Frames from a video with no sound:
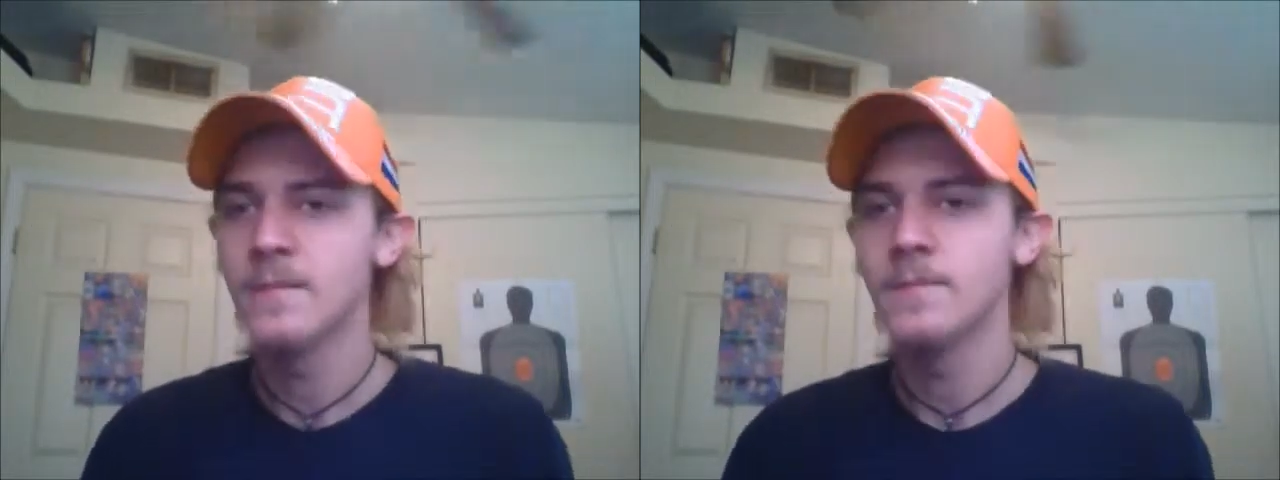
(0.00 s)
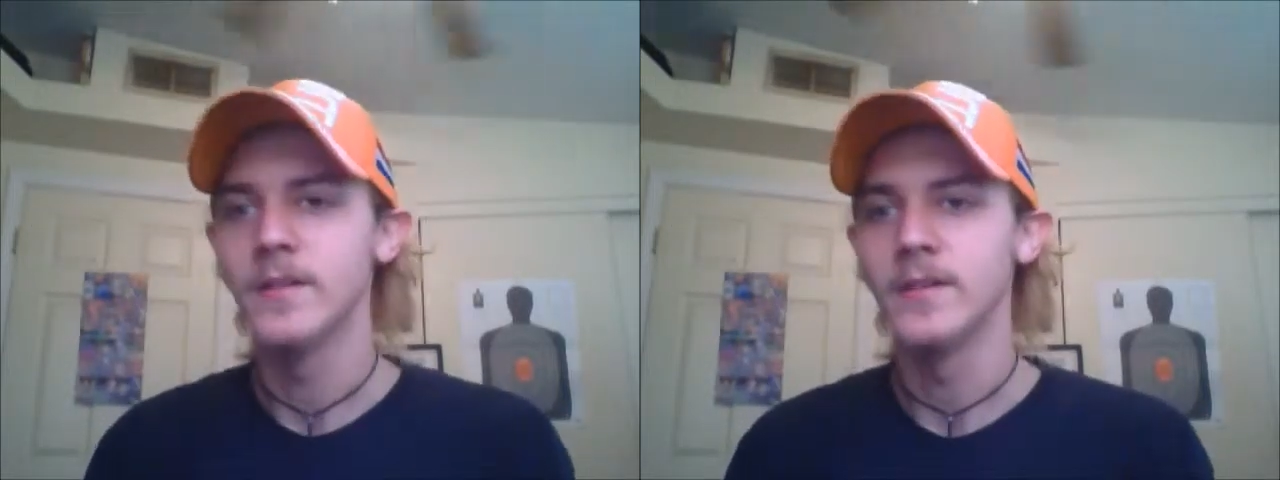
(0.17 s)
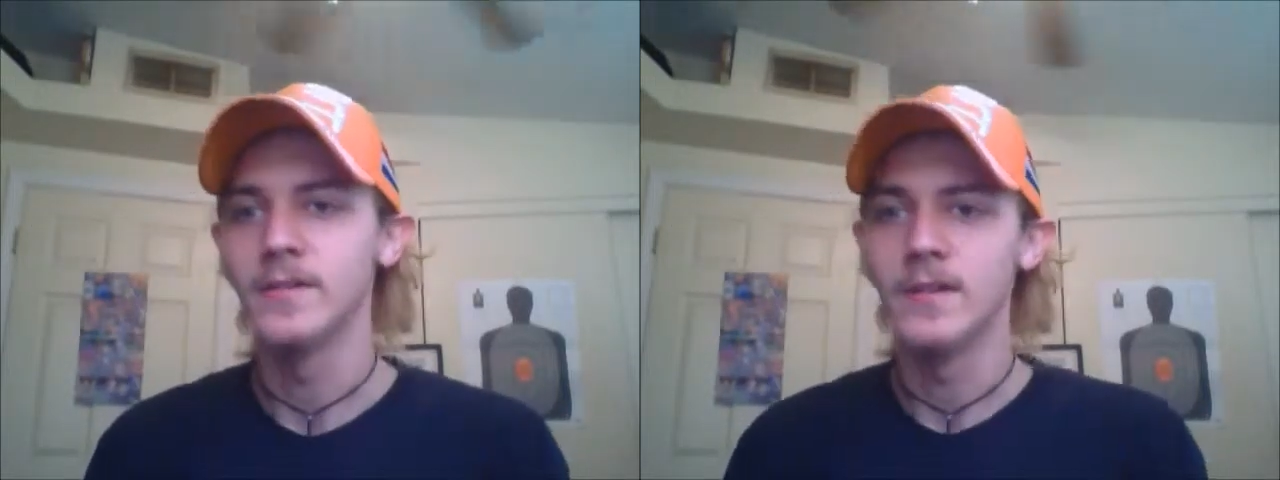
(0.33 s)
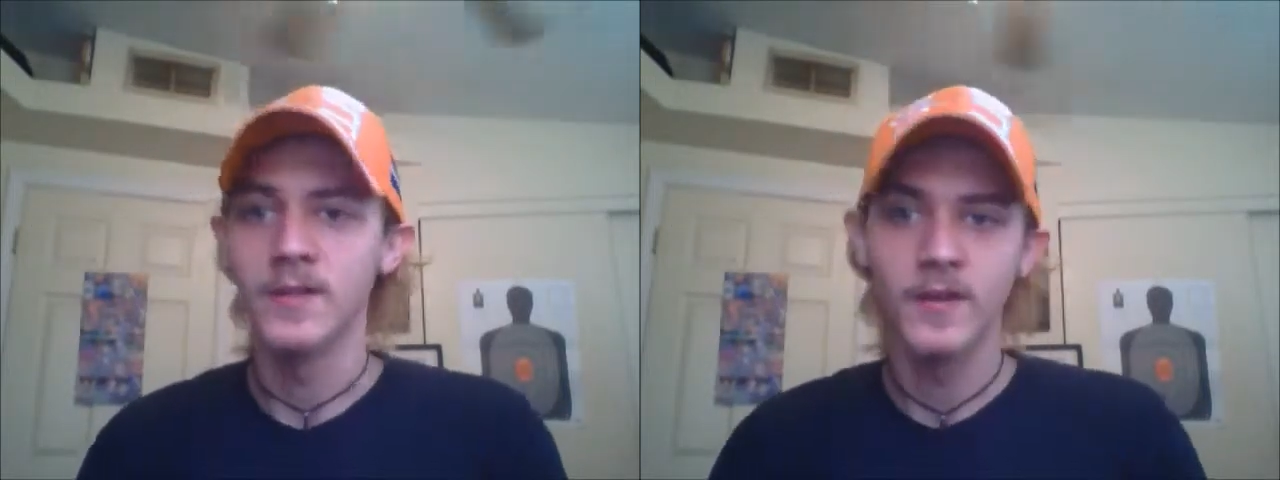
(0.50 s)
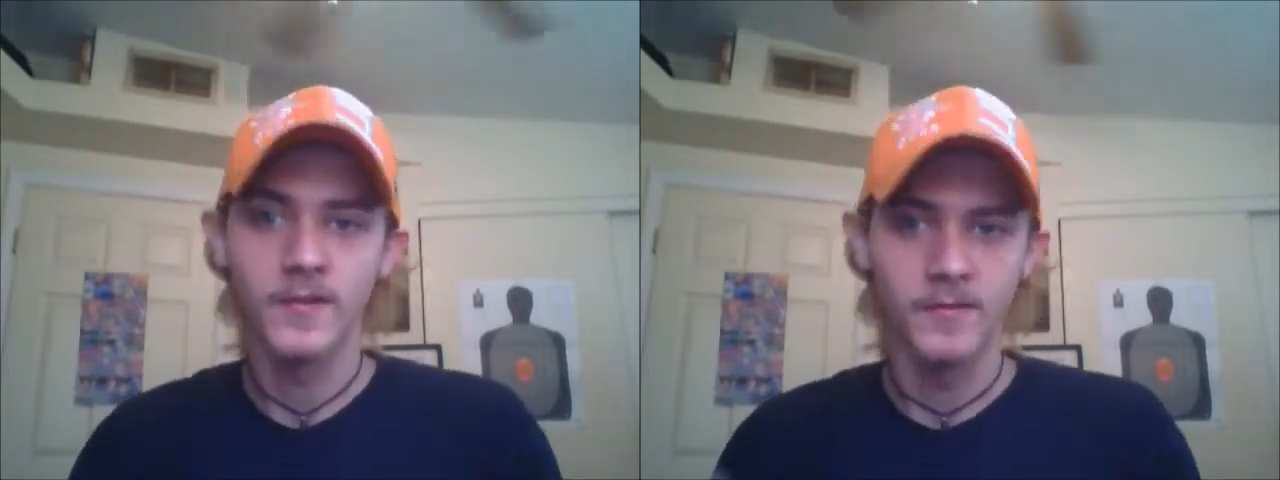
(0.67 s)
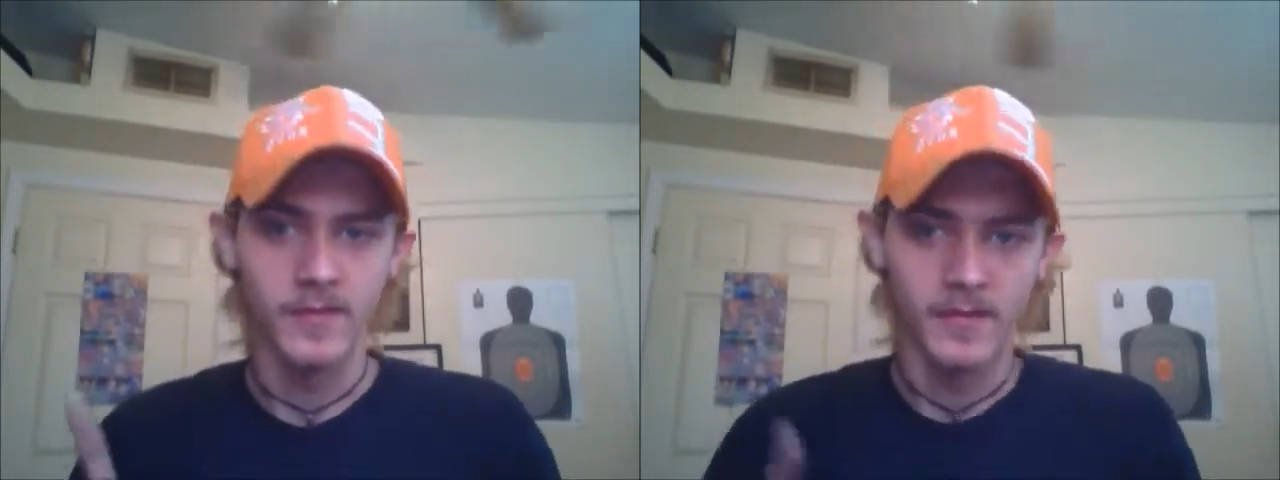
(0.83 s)
But
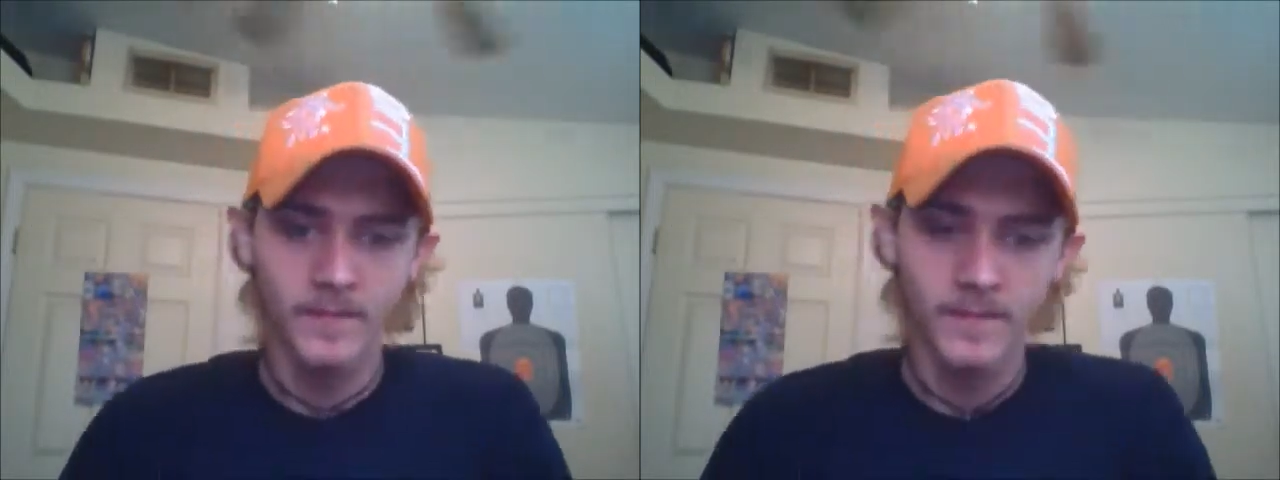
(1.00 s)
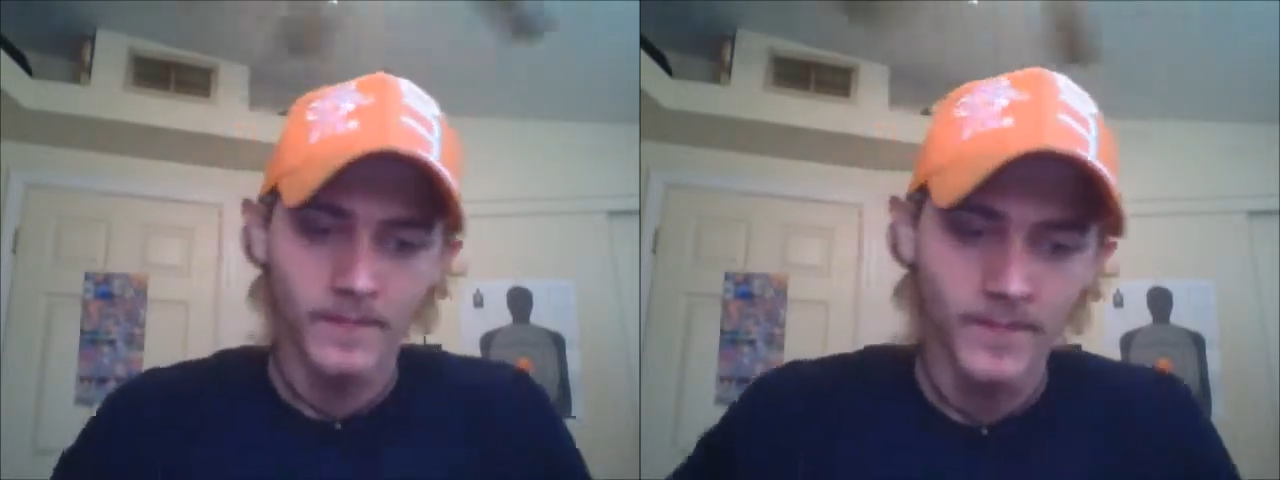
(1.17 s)
another way